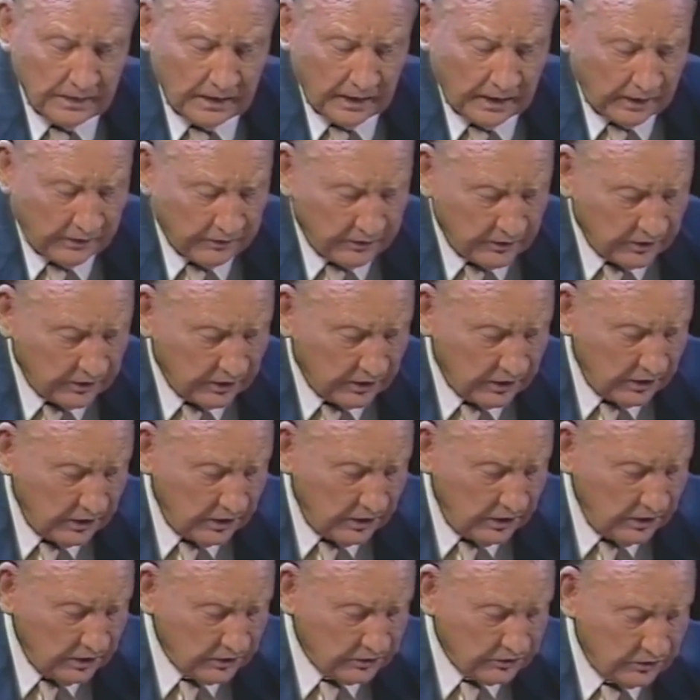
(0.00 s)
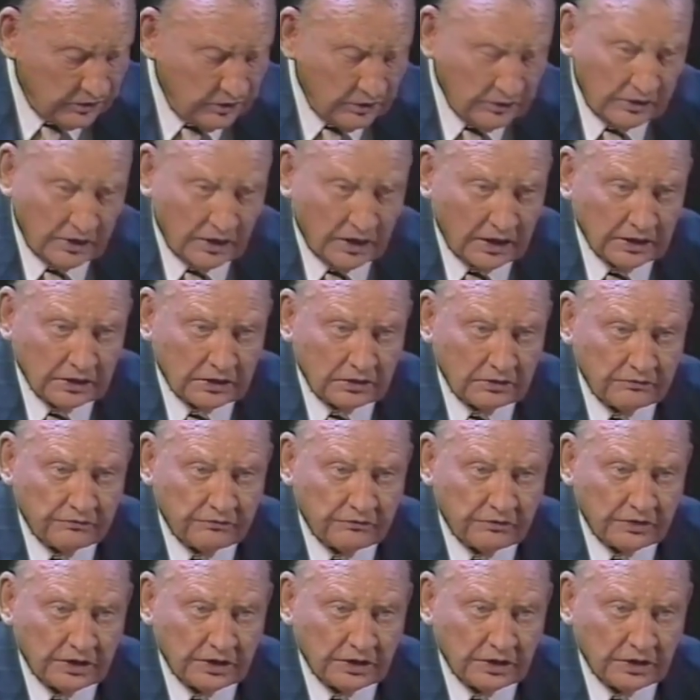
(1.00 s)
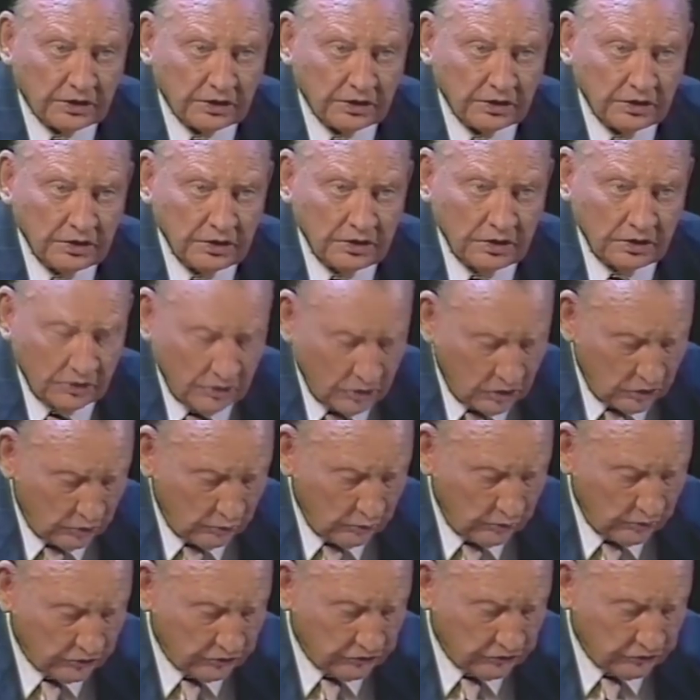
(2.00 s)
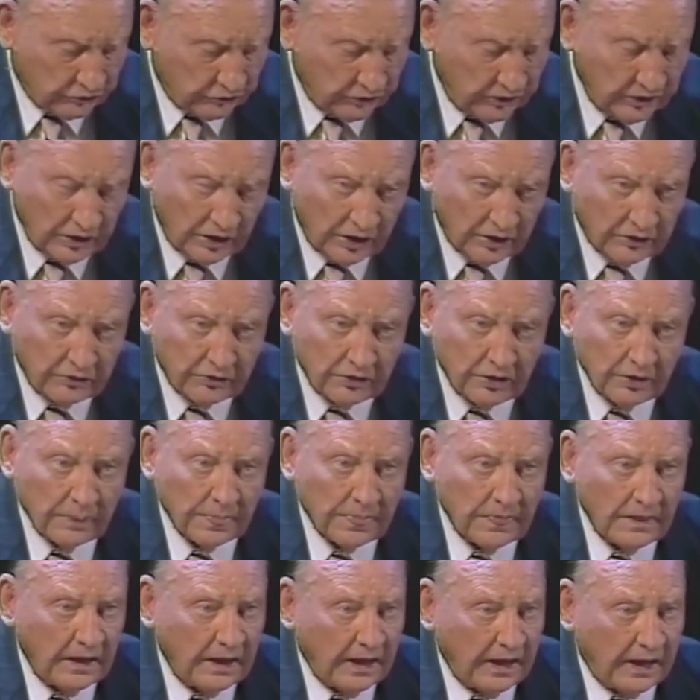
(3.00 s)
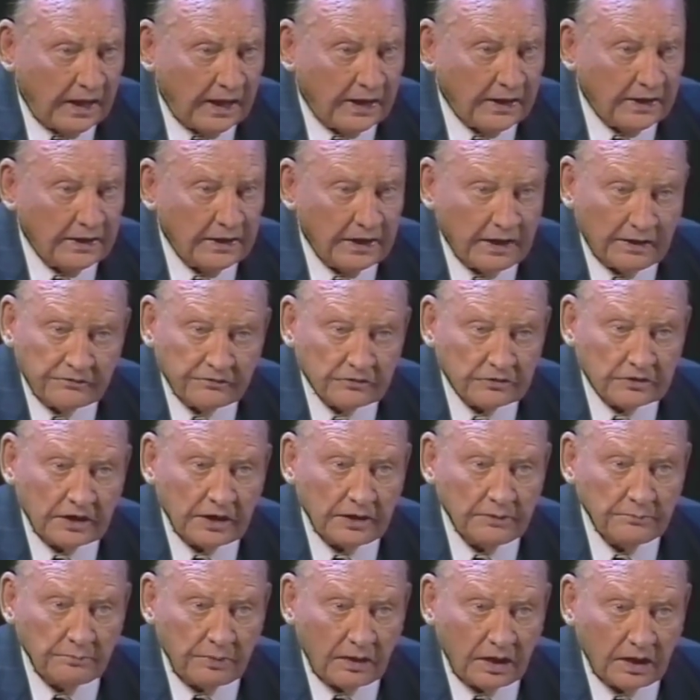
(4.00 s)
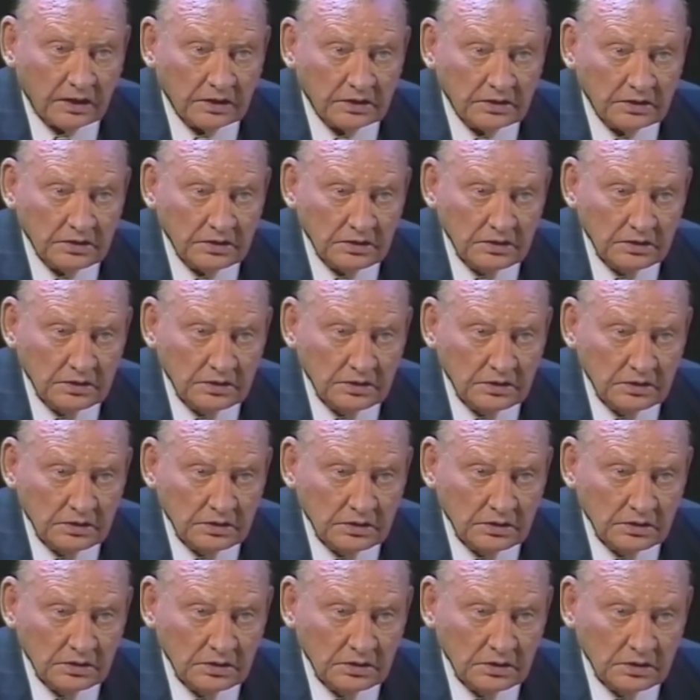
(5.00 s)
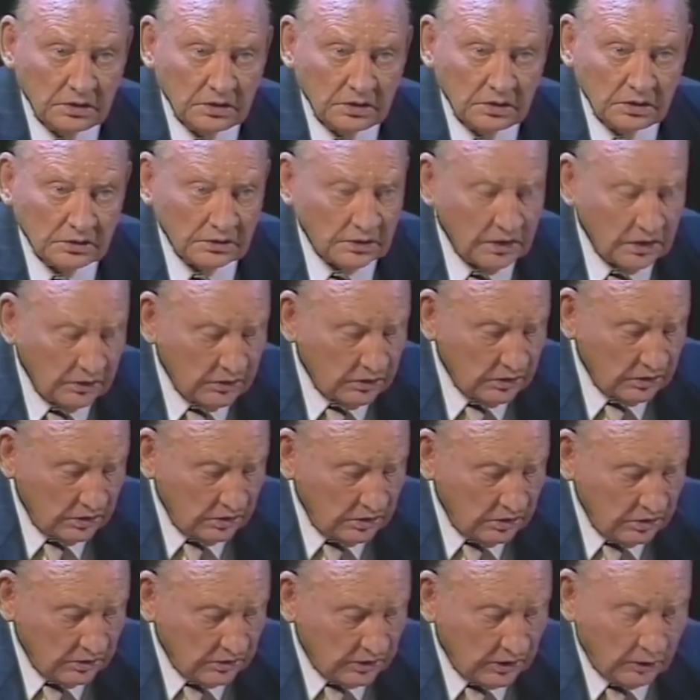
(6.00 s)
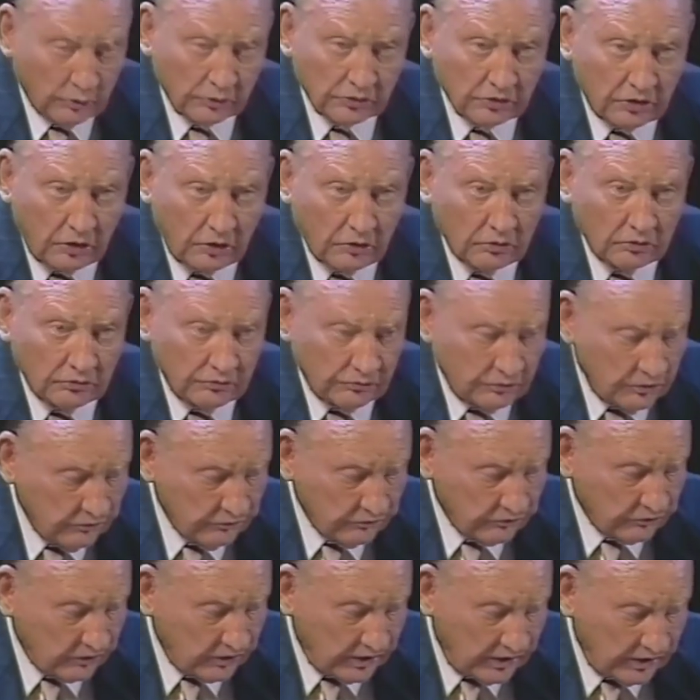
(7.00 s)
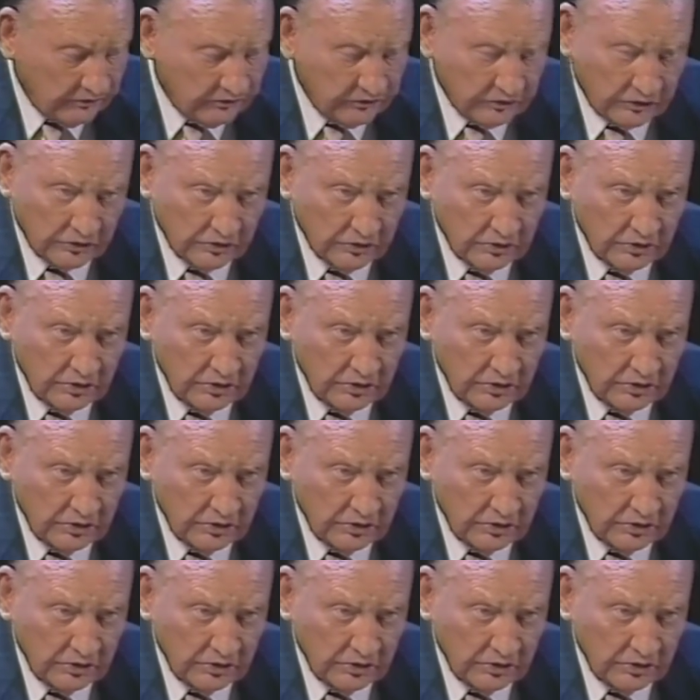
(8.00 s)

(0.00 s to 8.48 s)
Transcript: And then they hit the lake of fire, went straight under, and never came back. They were gone forever.